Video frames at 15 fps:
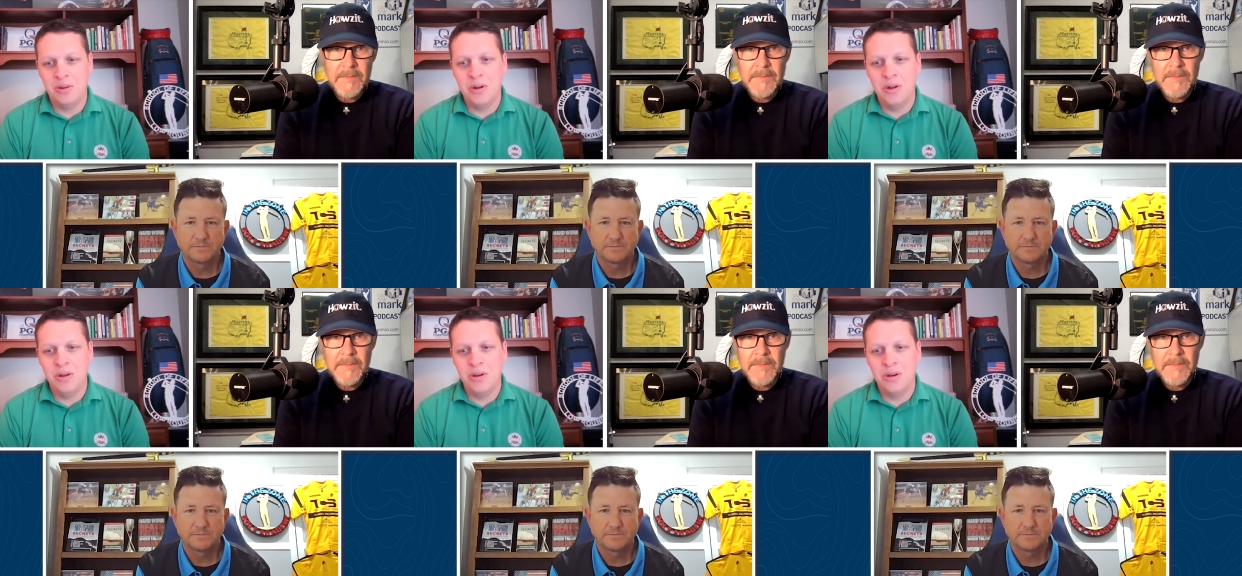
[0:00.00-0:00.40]
Speaker 1: a
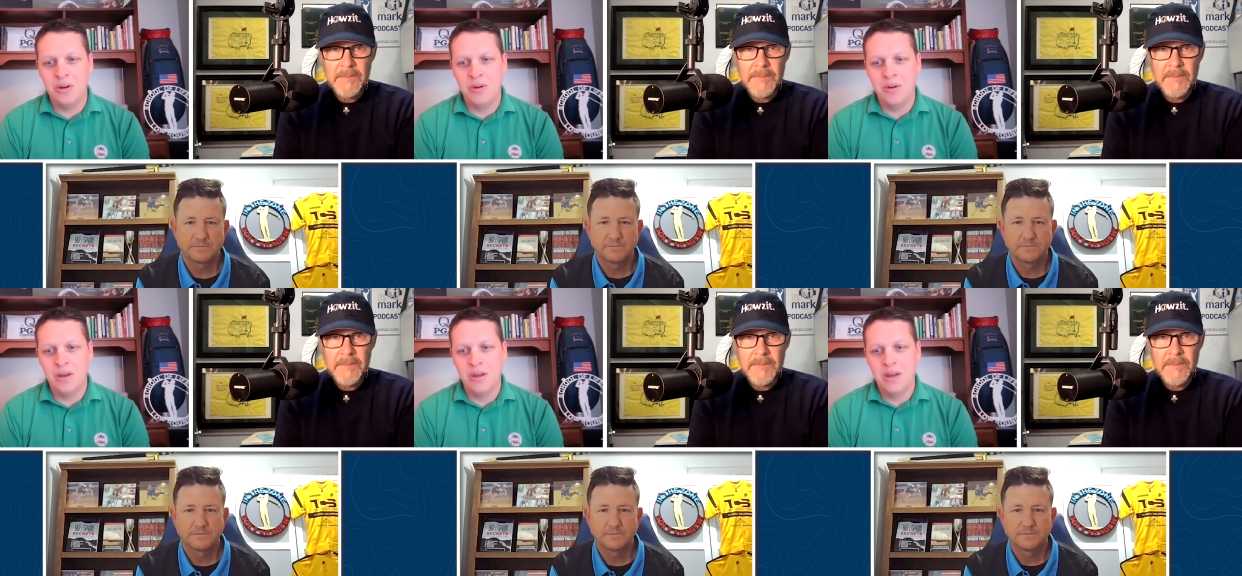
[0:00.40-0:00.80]
minute ago
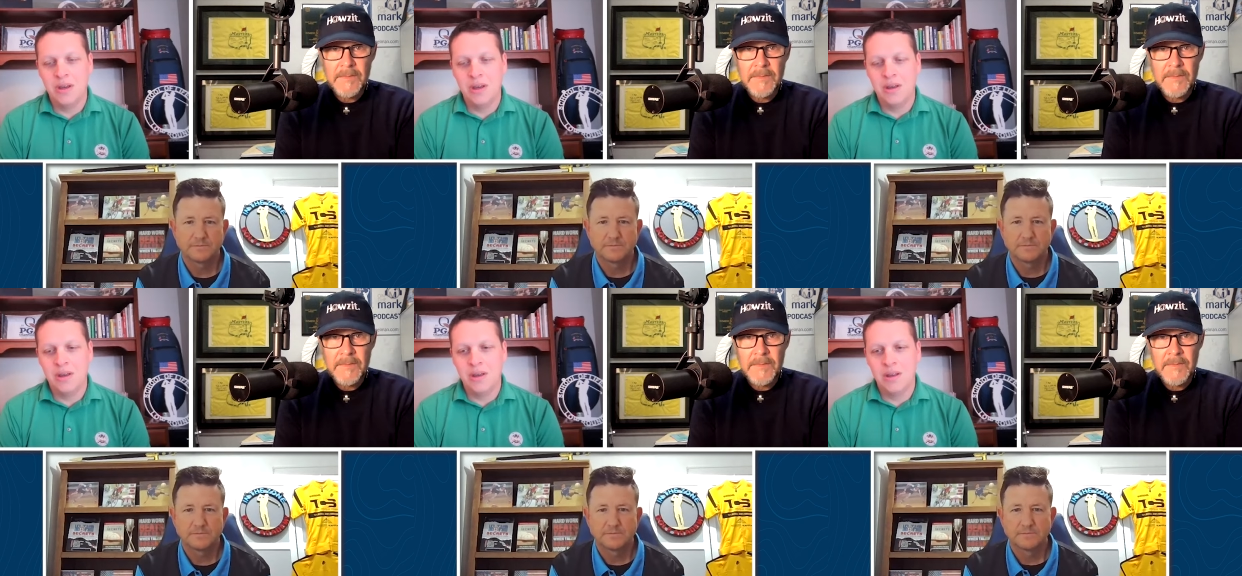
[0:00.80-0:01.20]

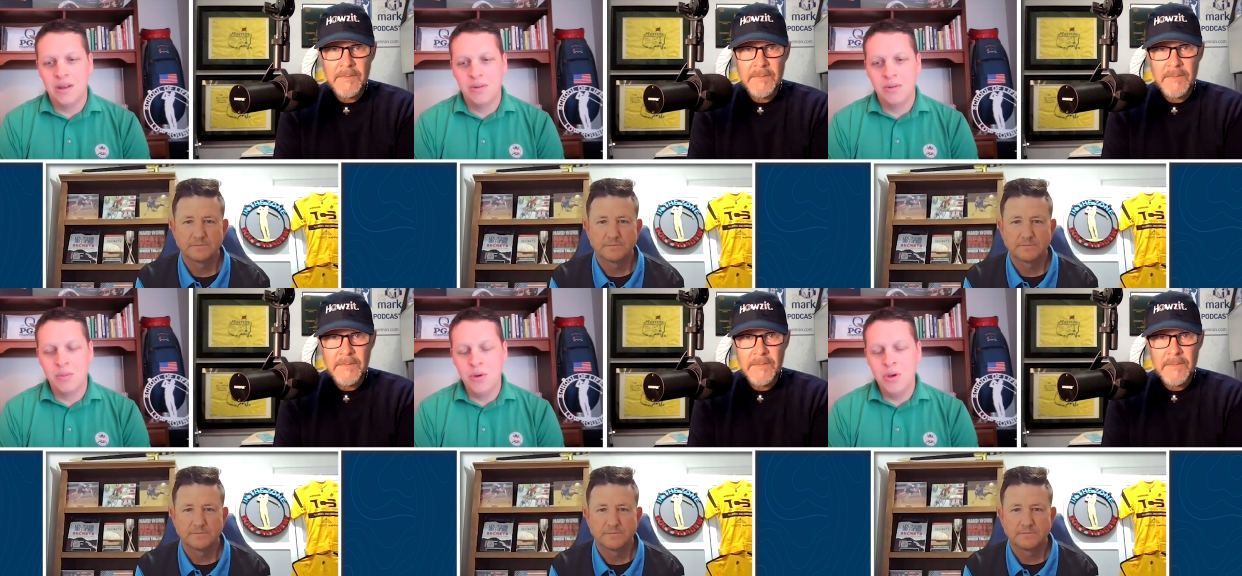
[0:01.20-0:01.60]

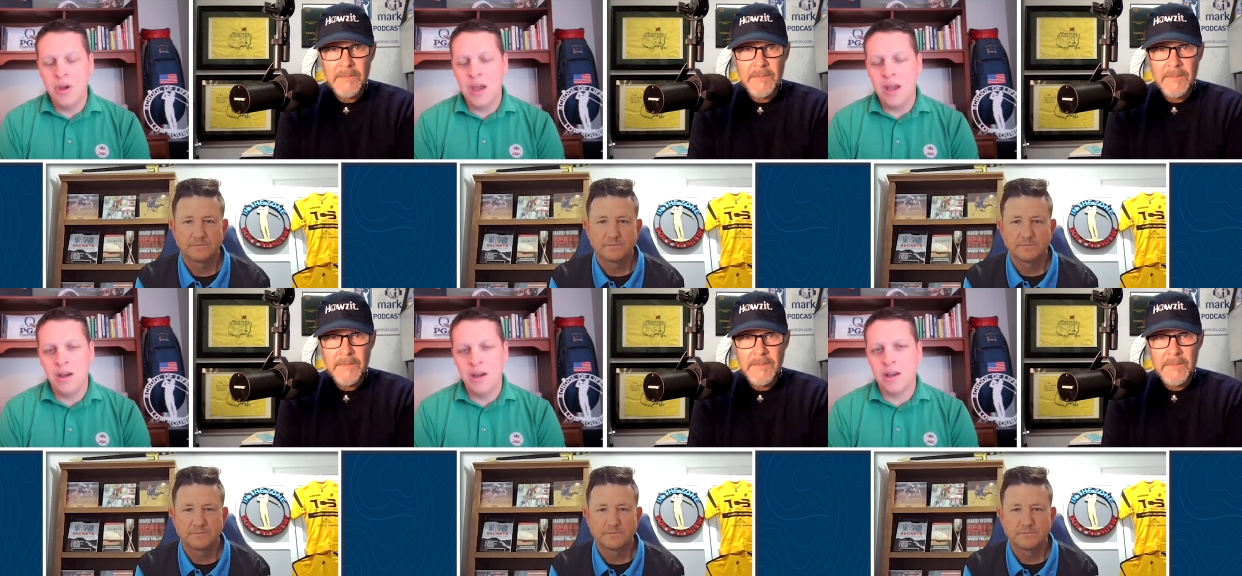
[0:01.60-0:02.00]
when we
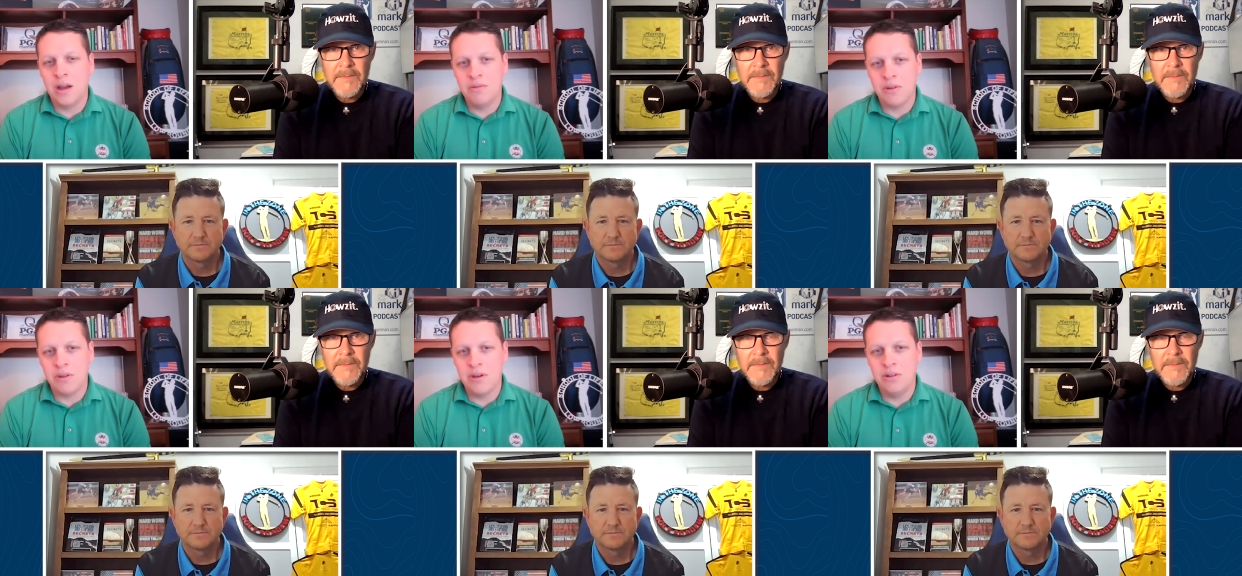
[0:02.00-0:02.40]
had that
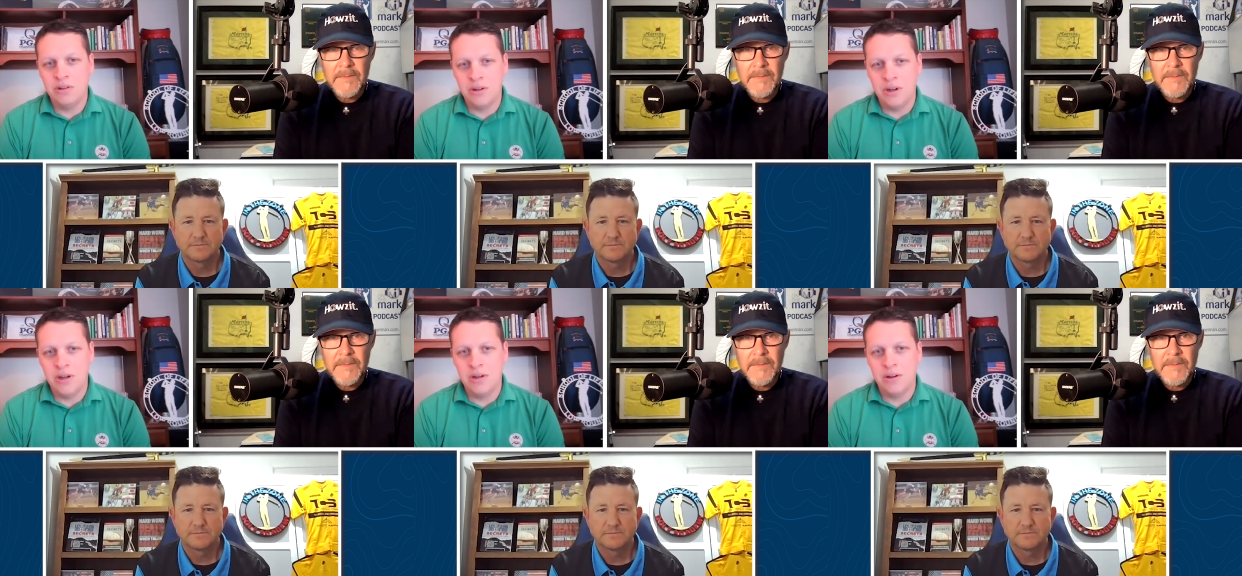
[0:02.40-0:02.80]

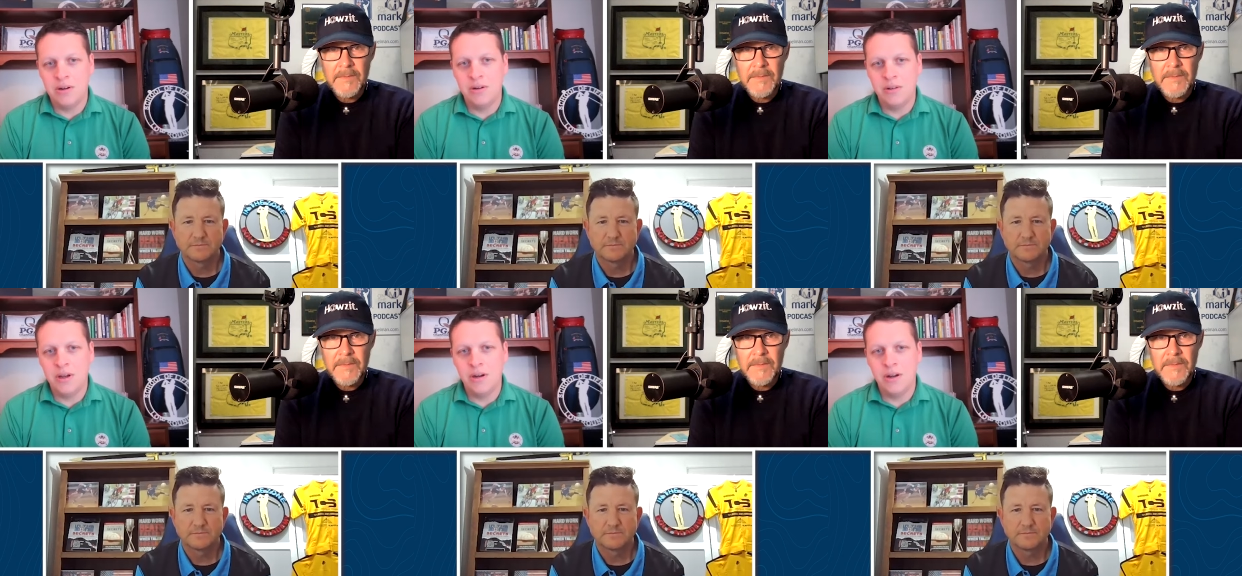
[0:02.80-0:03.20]
conversation at
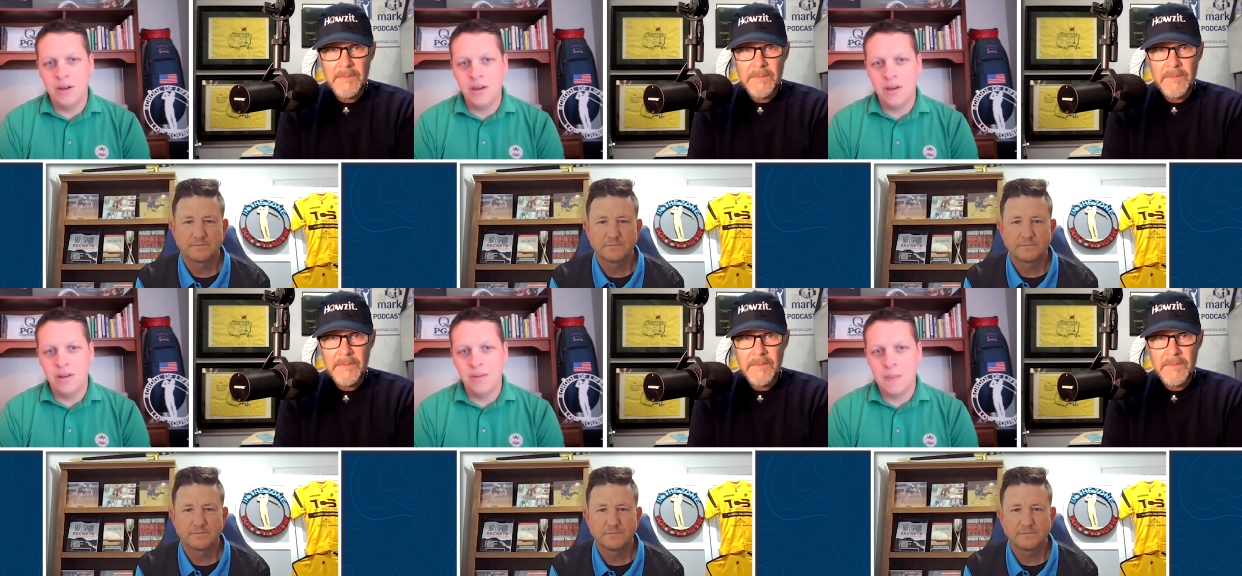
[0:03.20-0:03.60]
dinner that
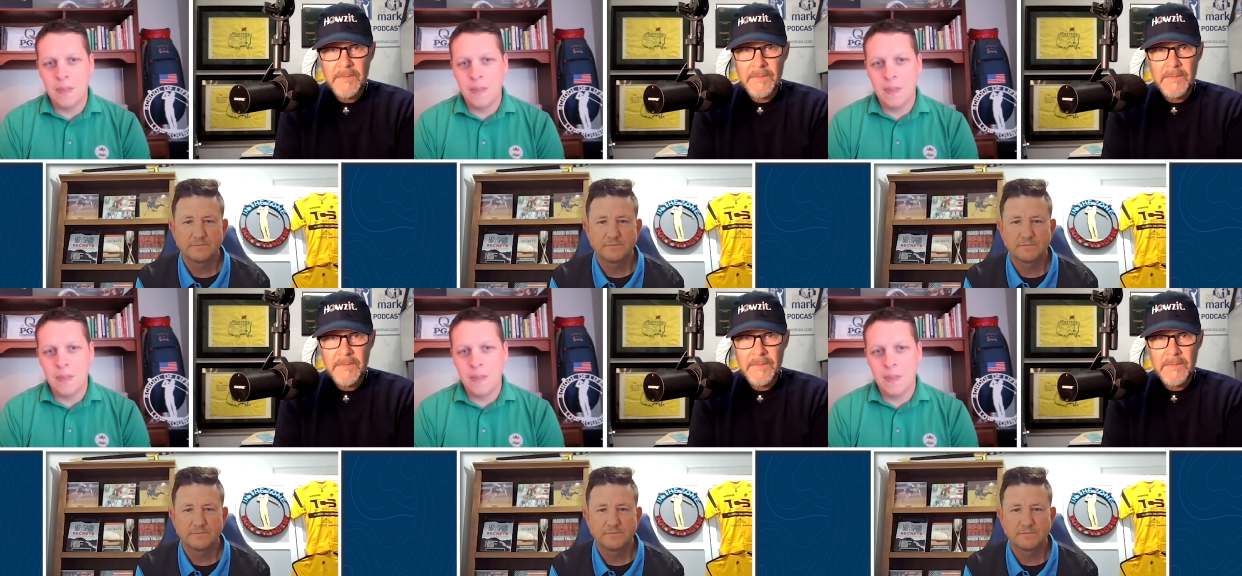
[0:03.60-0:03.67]
night